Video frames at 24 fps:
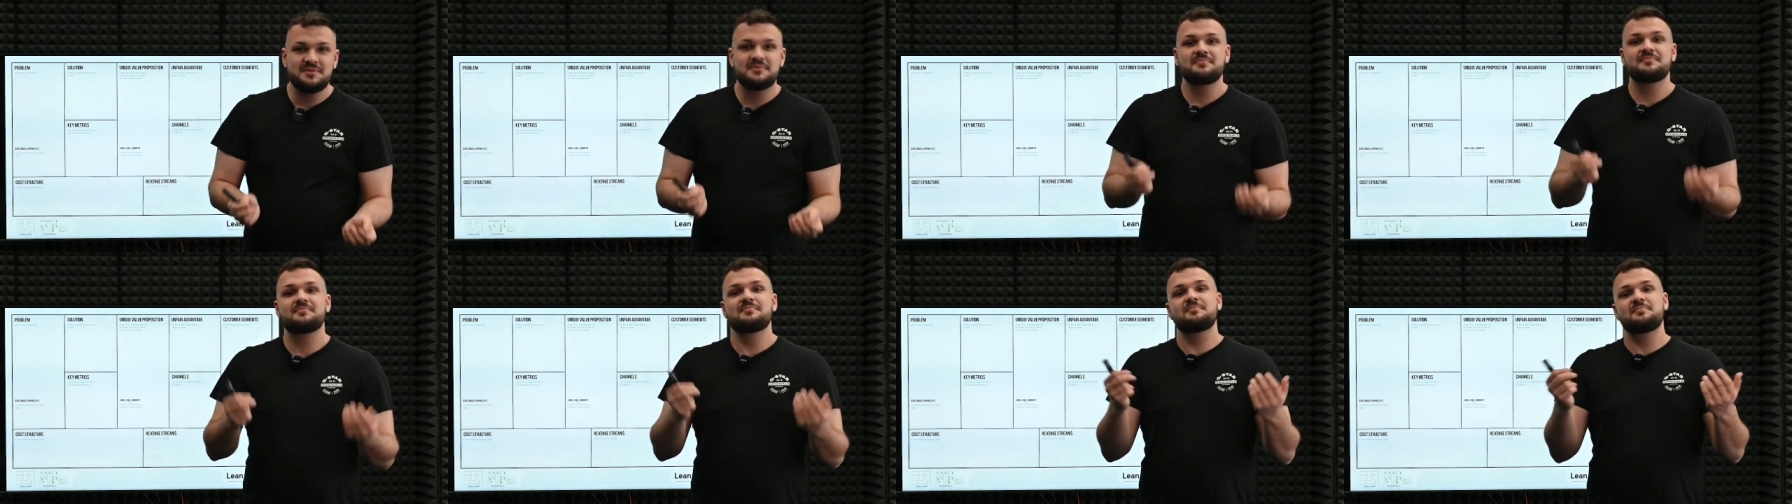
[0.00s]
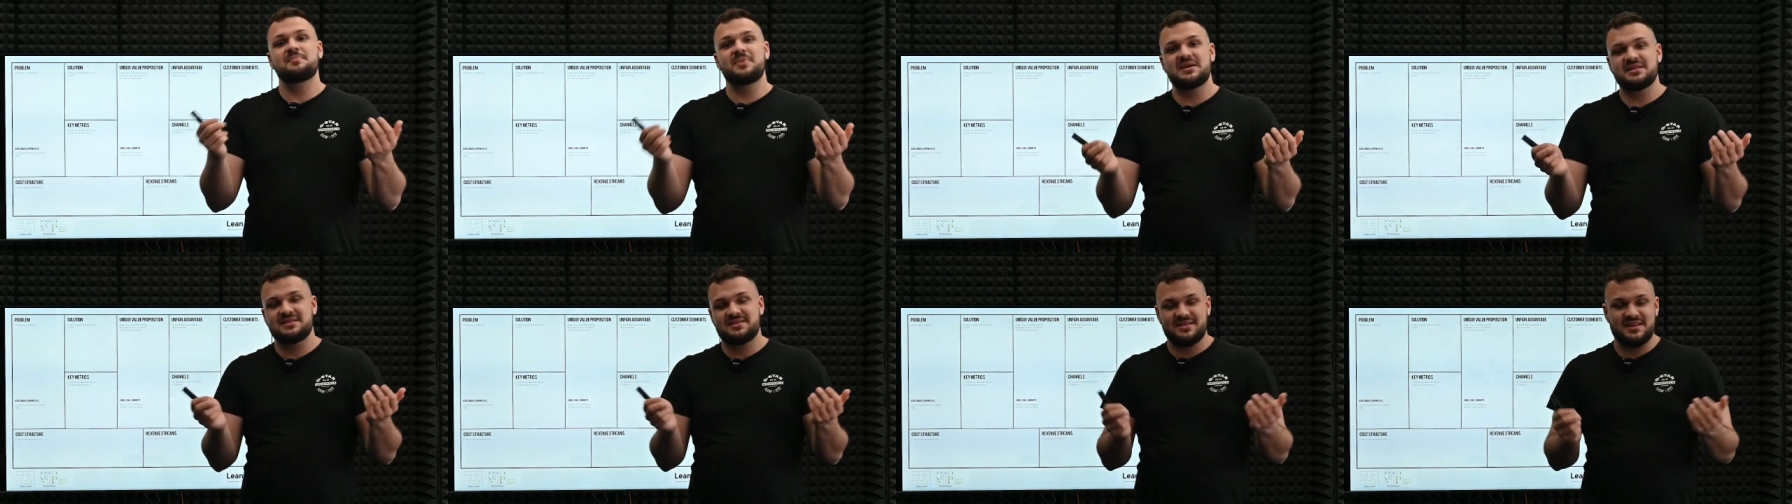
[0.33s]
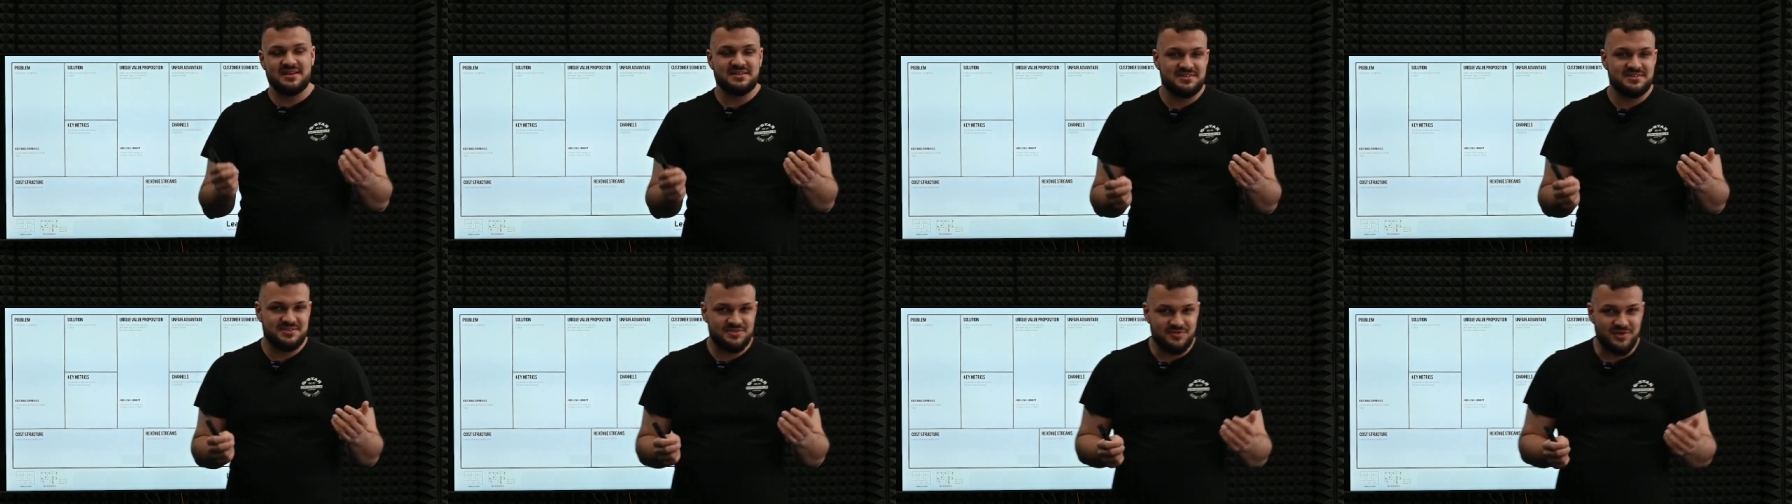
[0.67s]
But
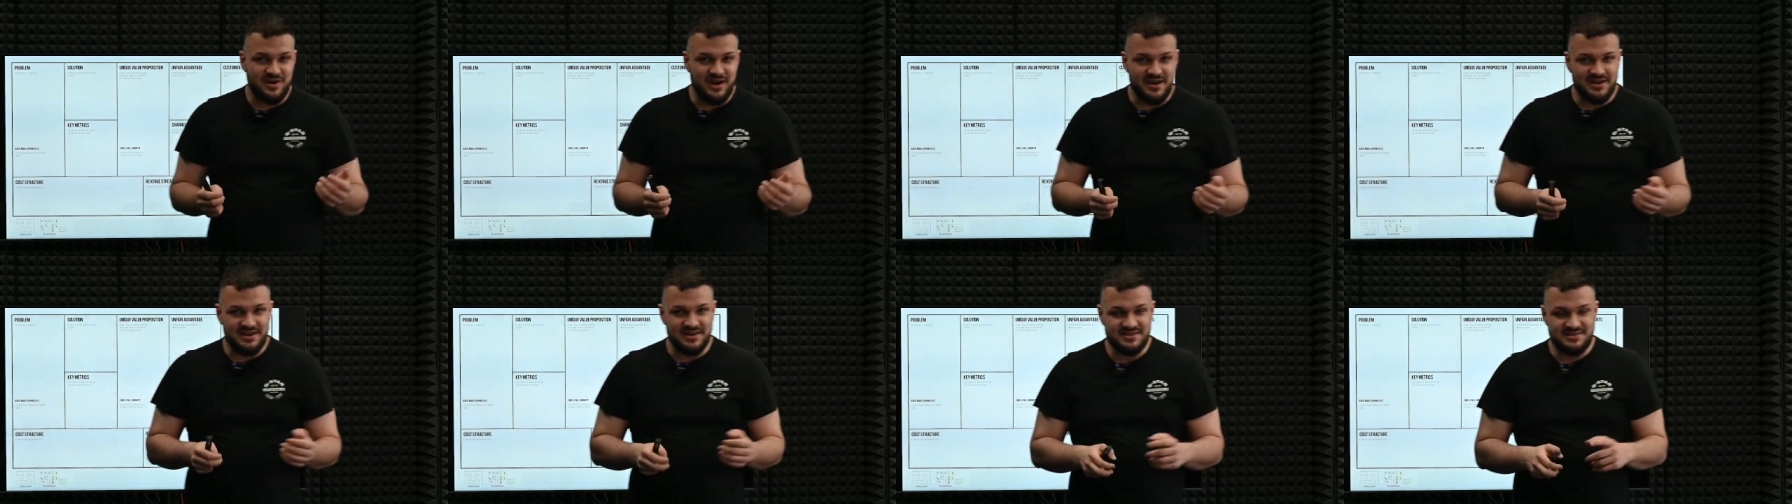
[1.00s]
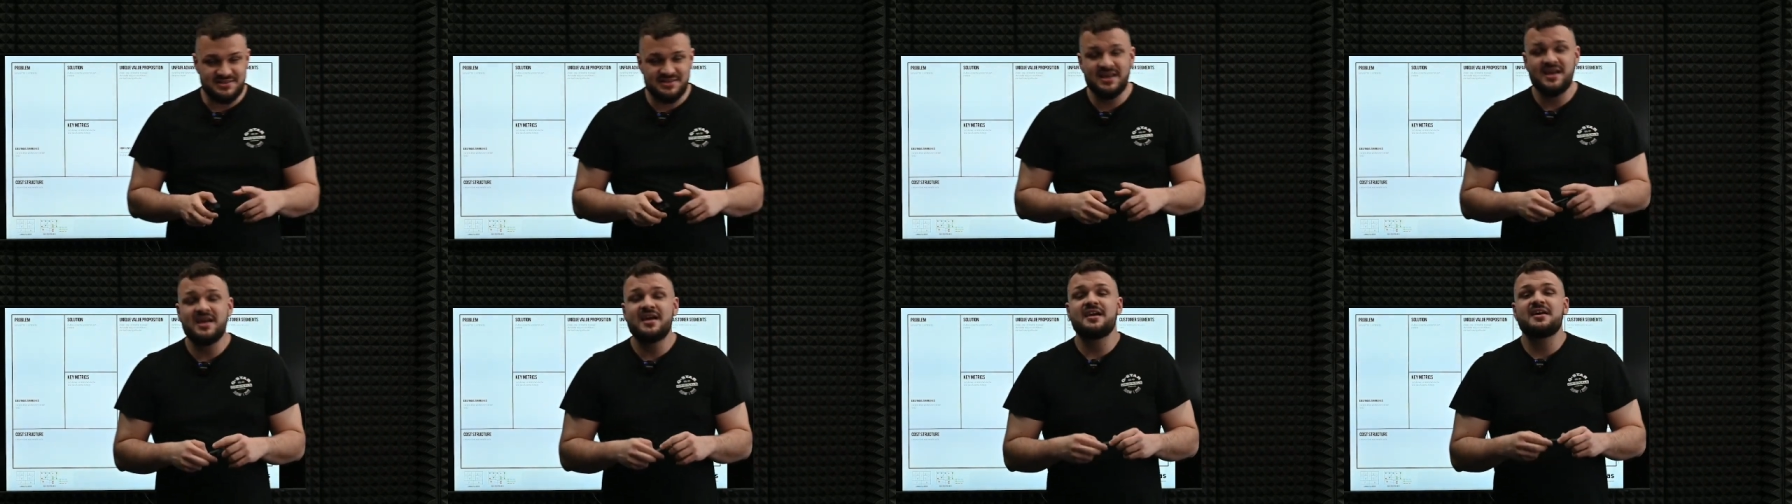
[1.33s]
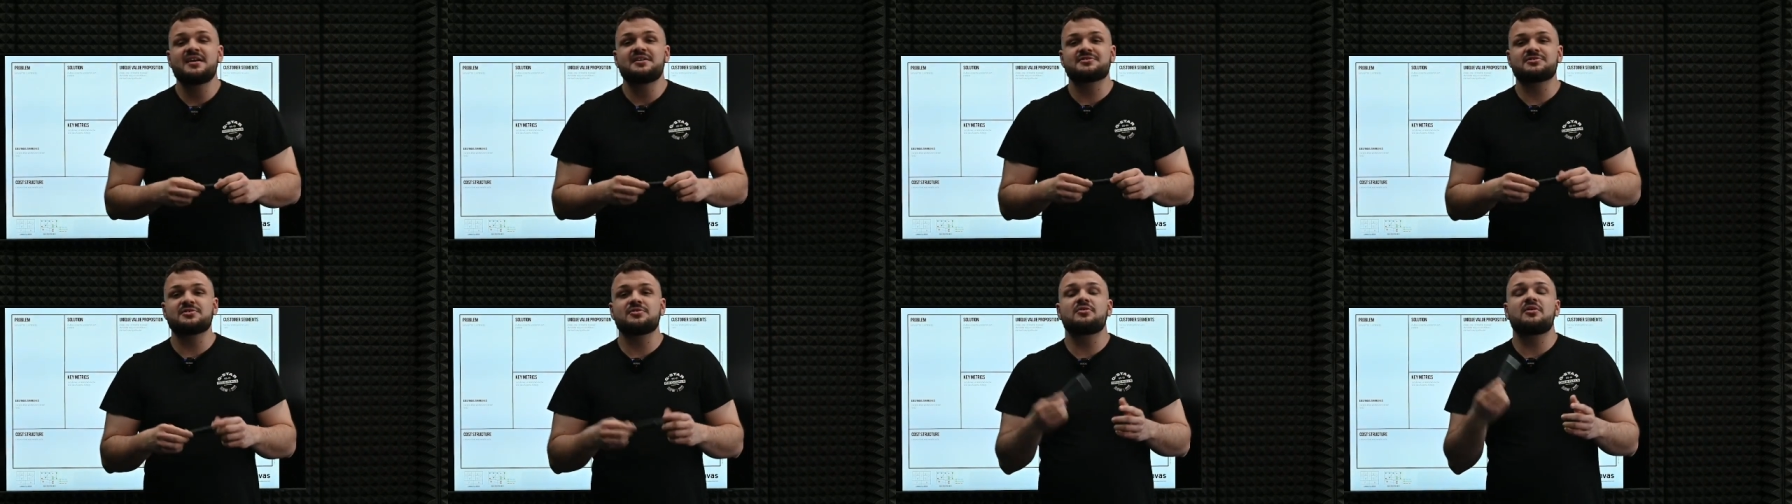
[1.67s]
let's try this.
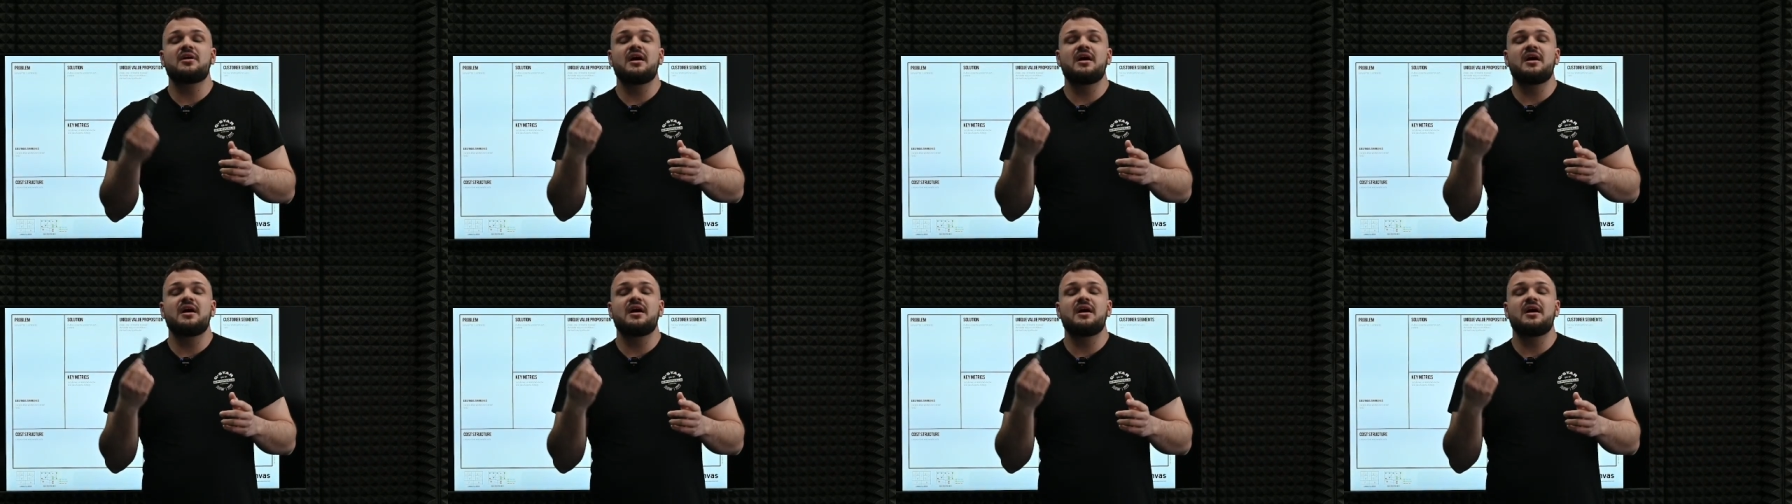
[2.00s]
So